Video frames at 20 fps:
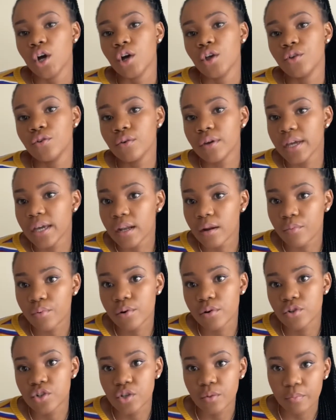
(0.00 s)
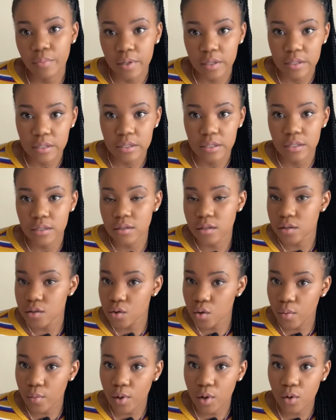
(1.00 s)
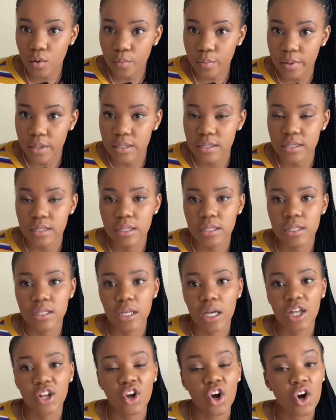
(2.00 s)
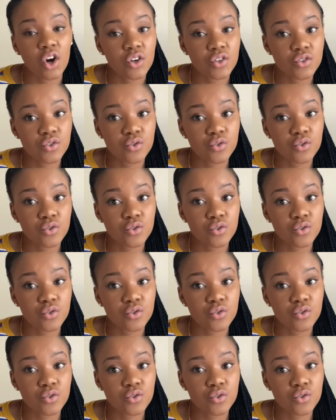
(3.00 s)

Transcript: you can approach a business, a small business, and ask